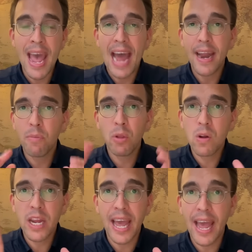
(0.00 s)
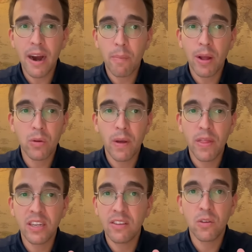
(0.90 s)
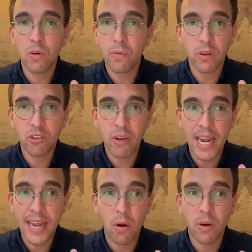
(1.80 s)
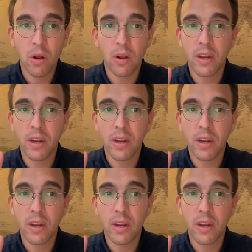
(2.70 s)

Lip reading: and I'm not going to care about whether this is good for Australia or not.